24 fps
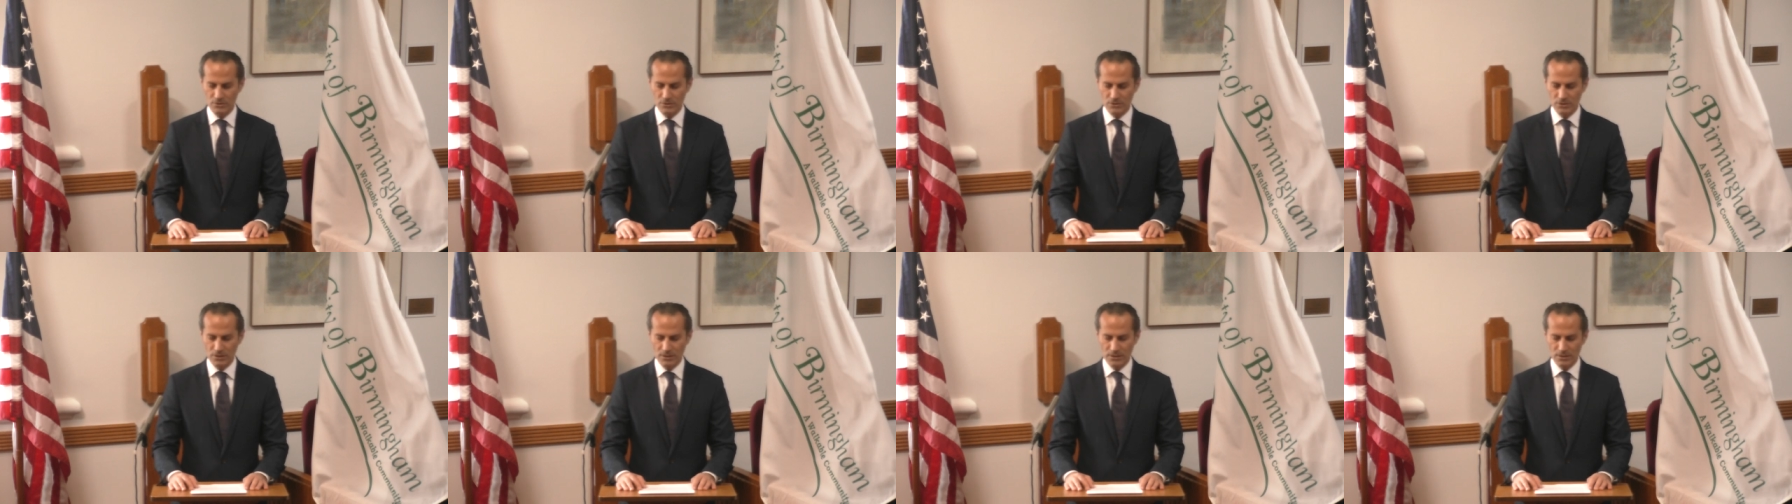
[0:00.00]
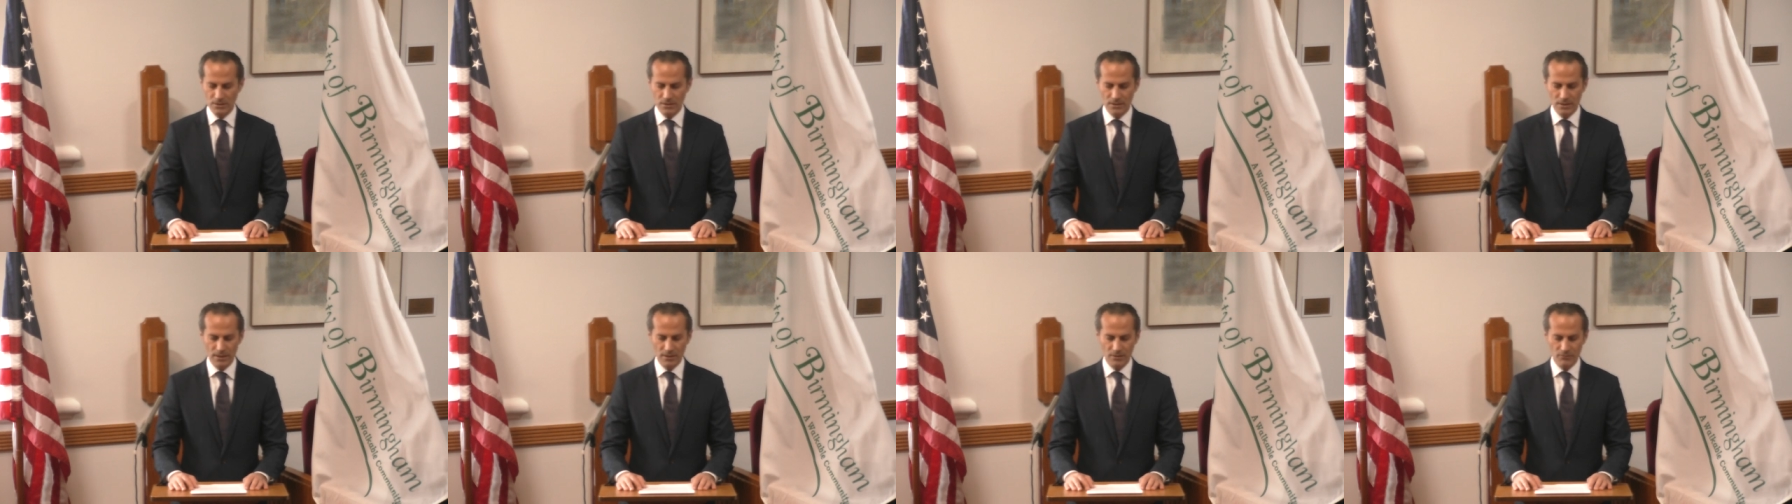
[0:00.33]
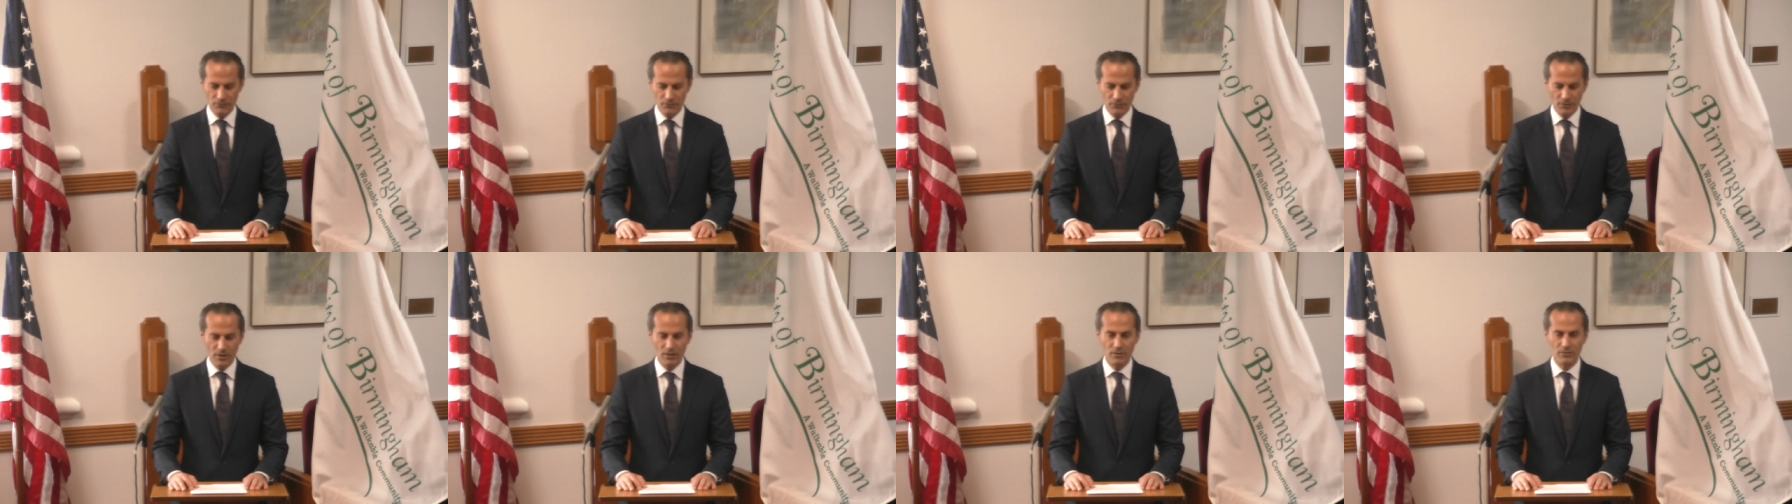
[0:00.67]
share and
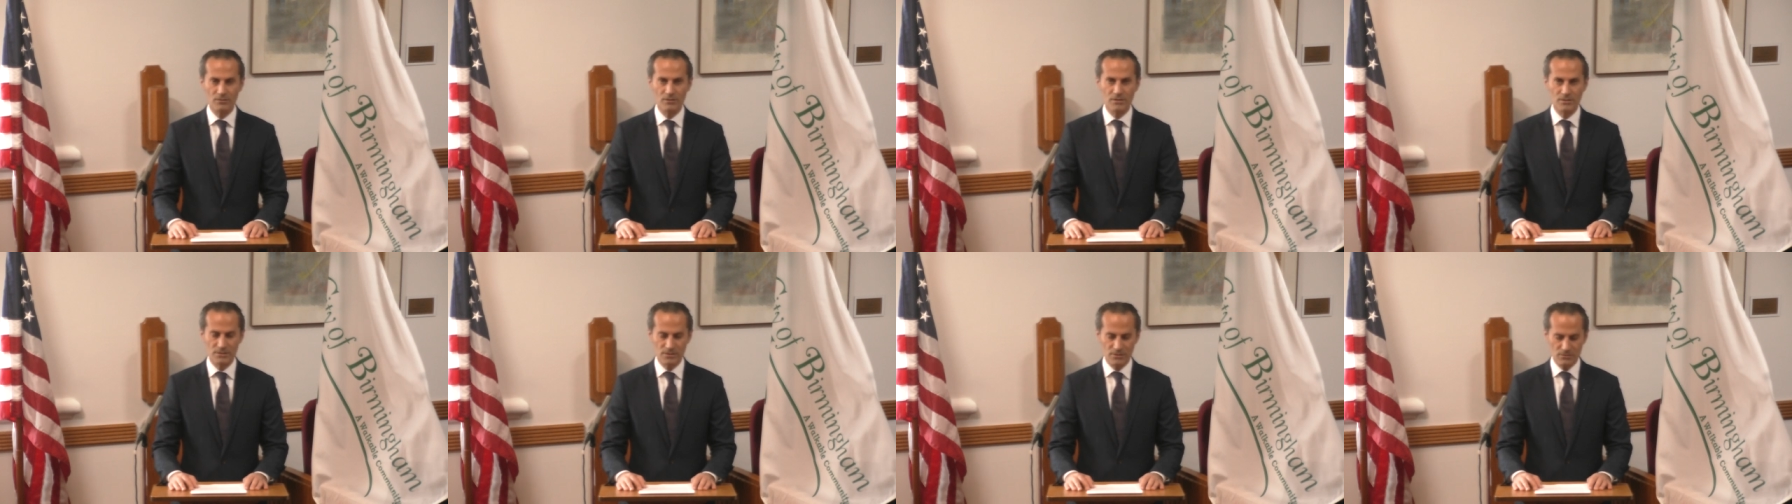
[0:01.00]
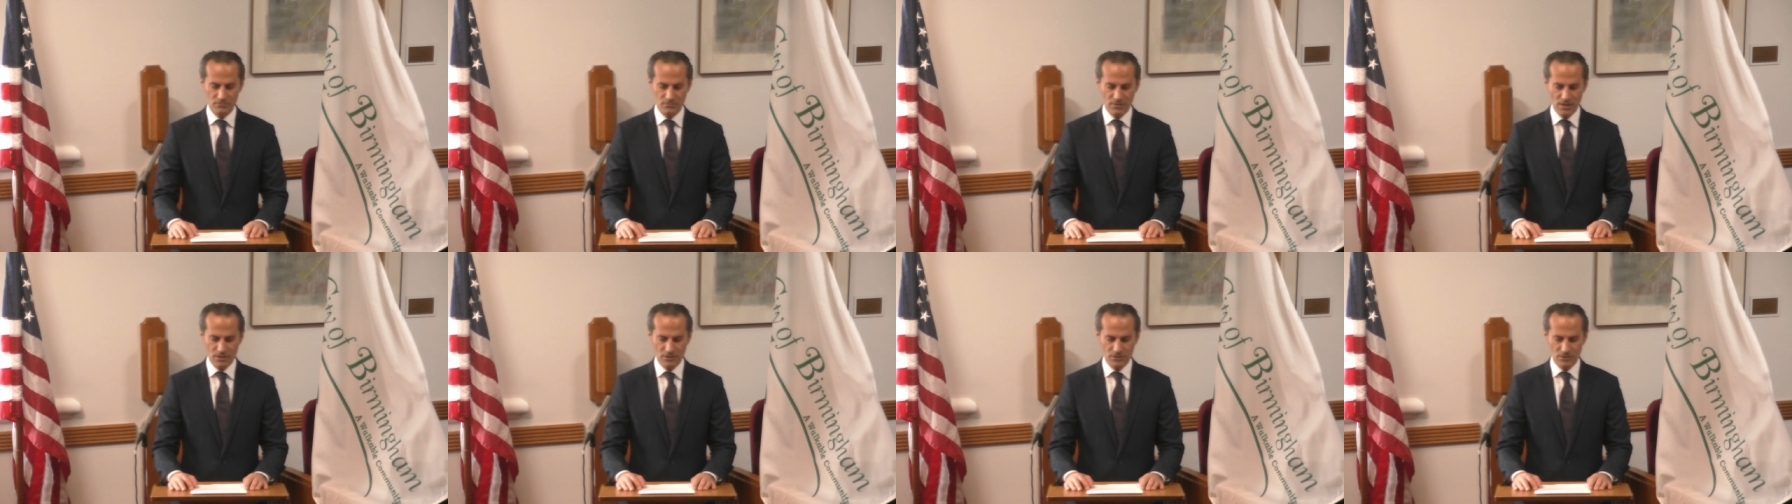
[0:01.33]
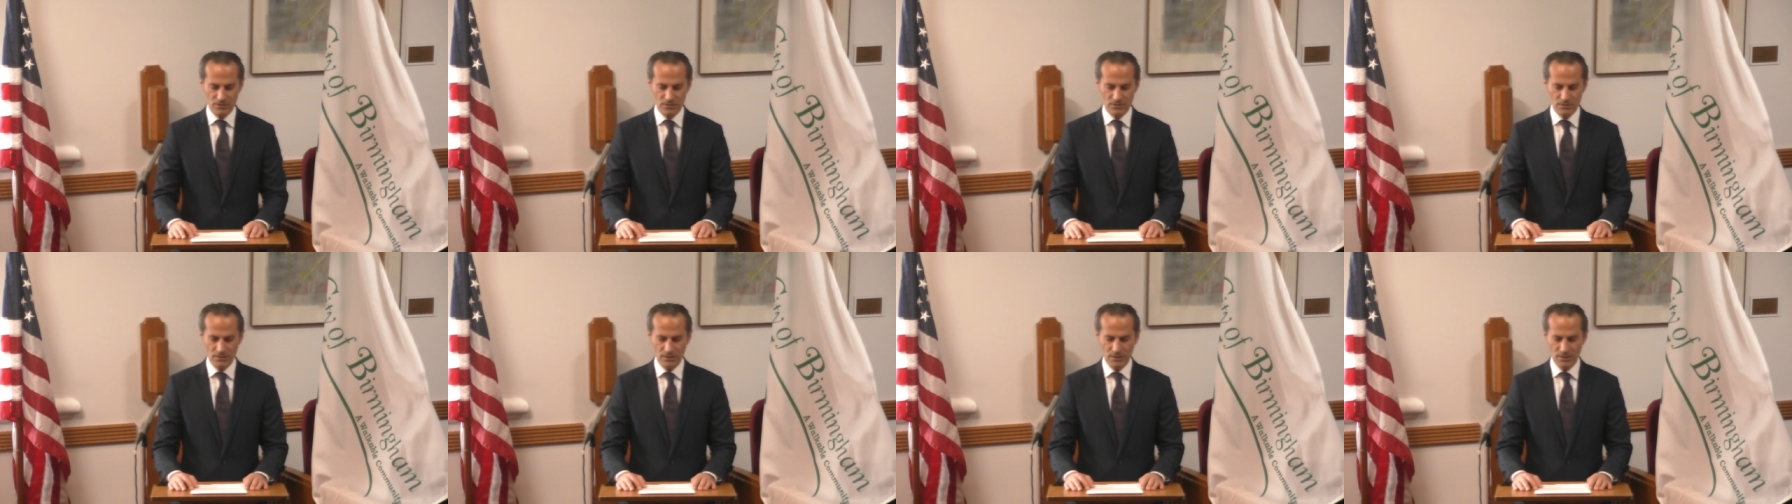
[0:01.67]
follow this
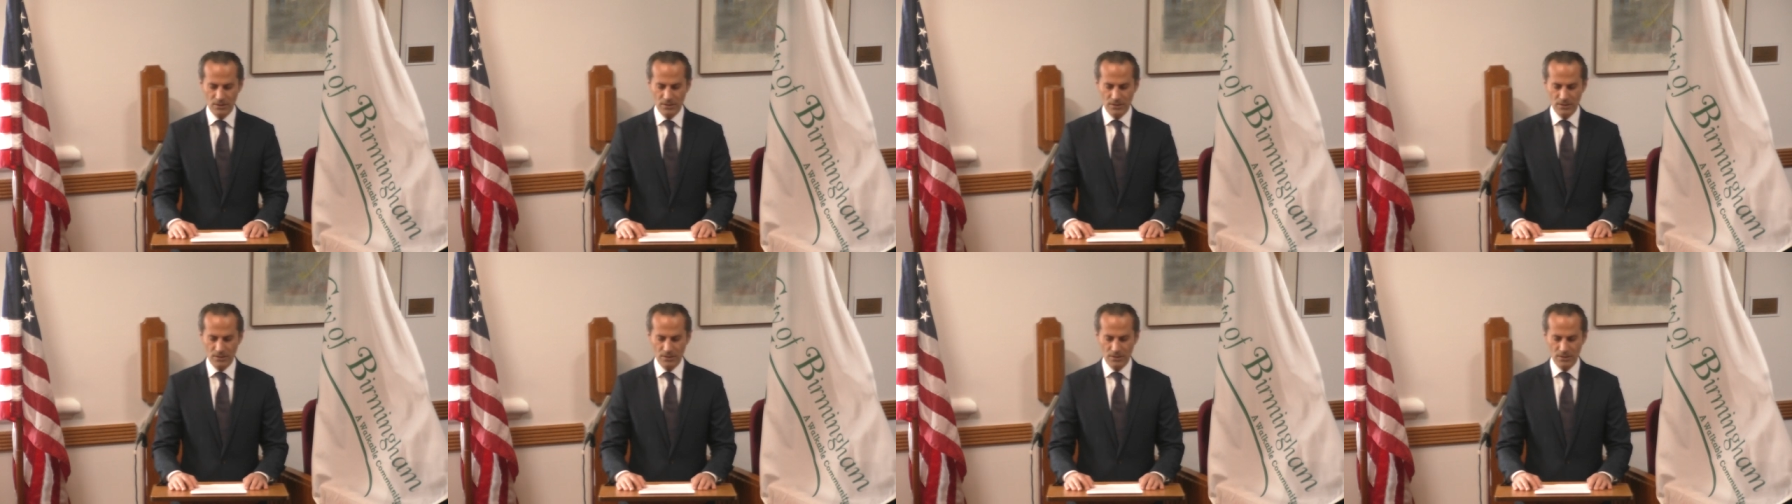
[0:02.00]
direction